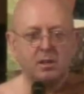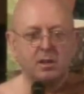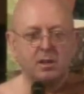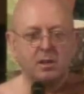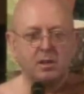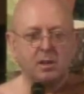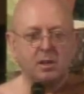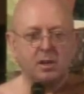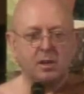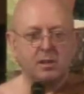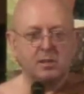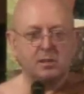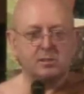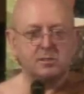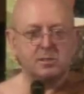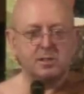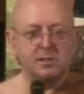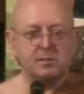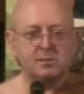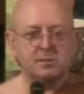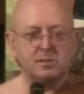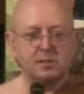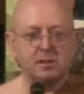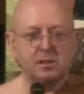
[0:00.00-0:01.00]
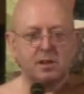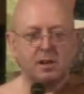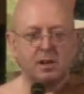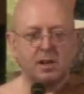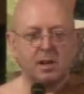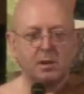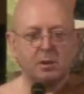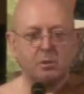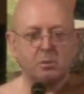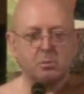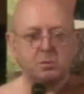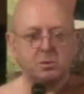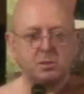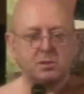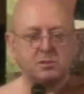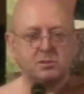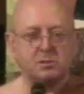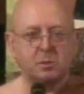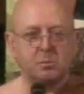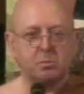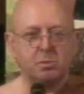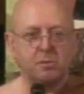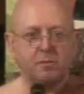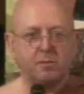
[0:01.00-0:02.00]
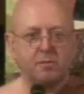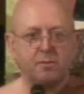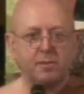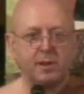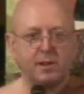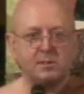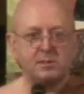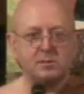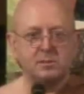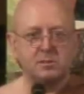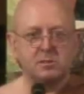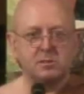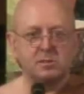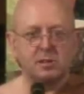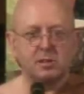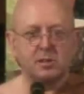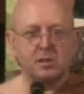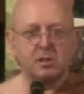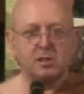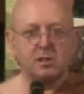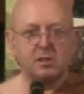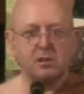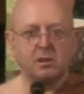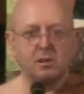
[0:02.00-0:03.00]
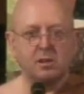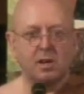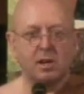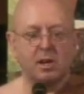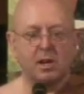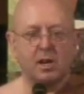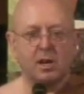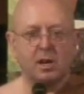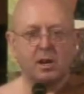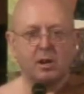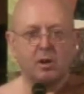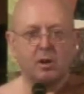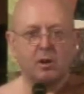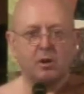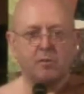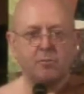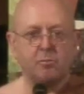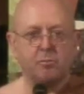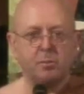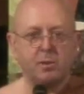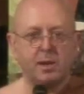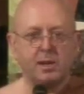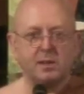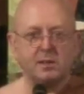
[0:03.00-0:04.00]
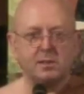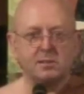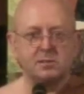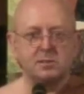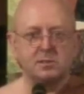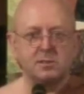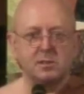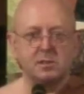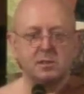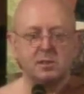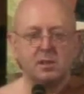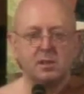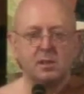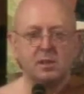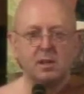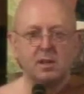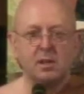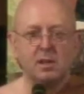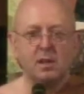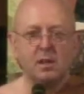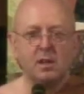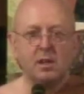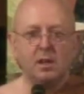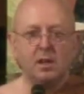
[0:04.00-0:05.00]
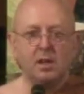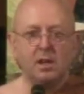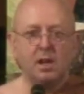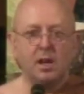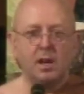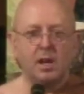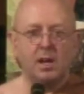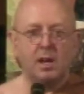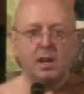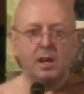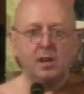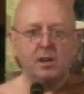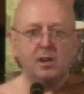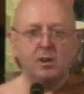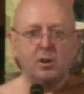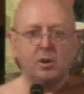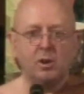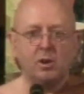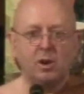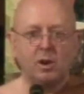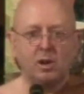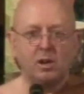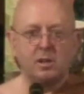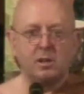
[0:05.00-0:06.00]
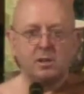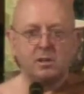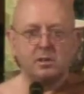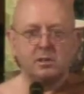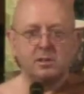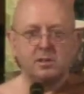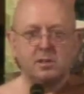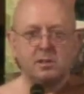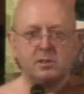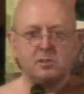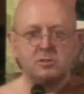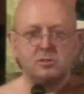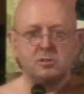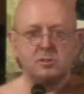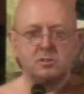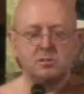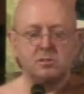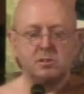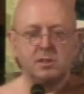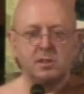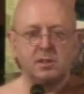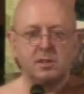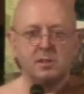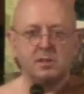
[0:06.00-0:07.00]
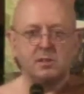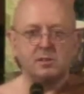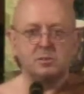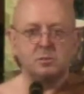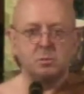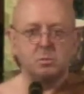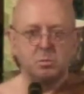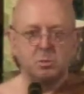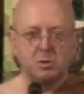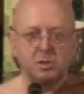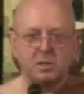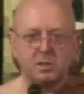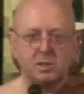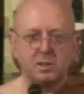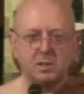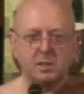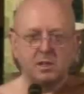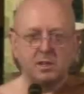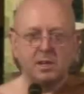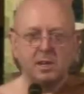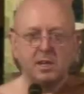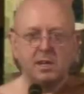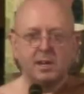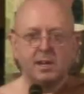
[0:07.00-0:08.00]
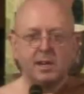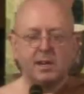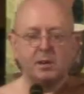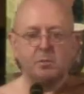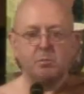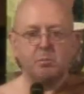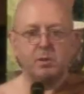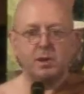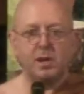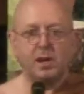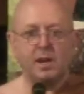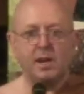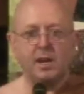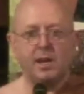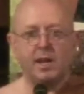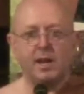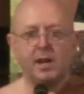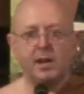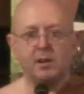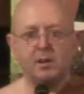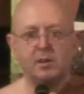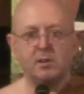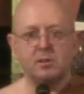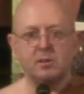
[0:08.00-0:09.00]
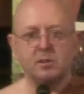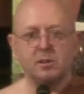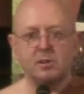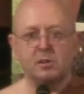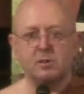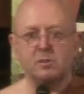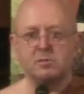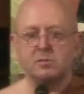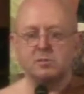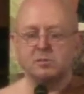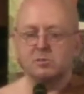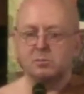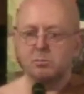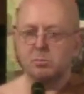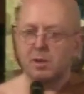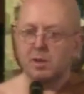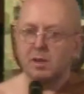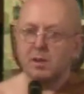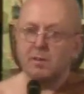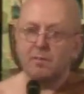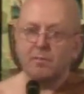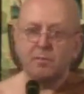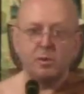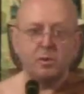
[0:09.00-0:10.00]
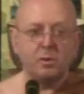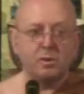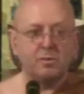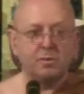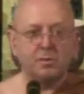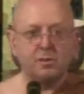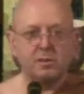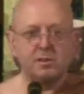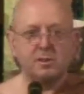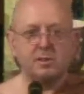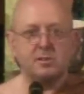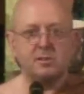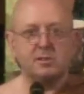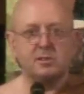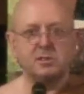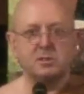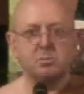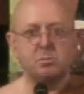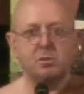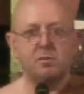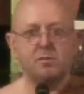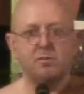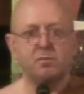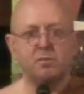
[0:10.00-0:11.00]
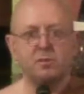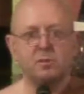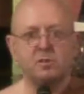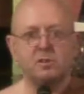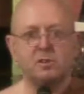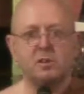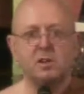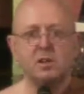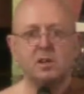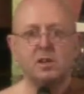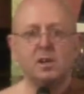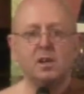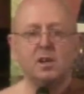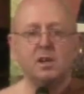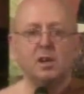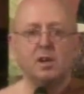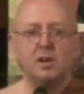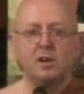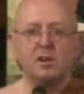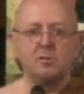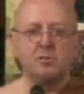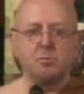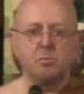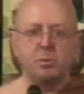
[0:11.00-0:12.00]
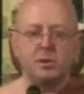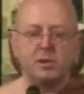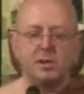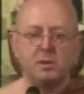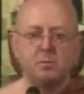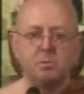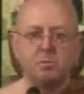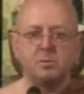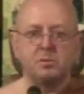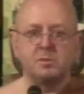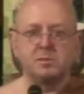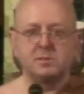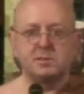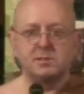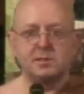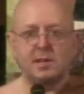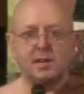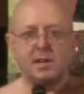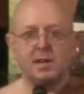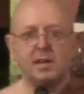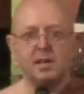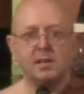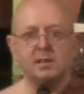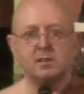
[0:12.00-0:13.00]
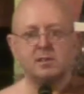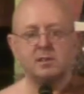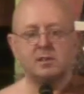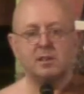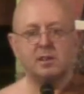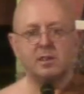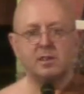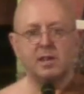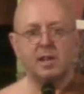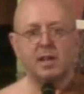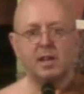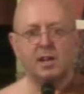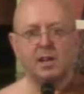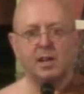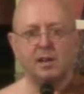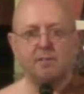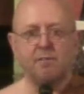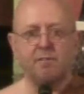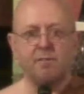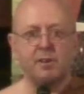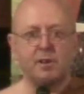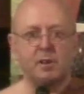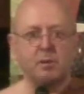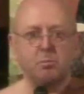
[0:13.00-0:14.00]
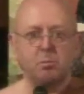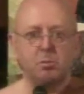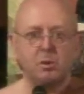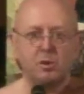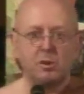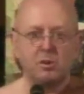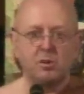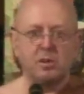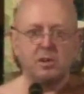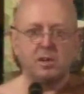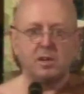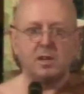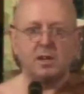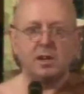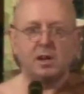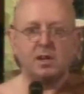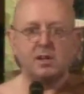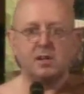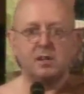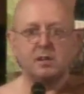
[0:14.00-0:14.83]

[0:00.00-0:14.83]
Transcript: Because this guy was a professor of medicine in Holland, and during his work he had many anecdotes, as many of you have heard this before, of people saying that they left their body on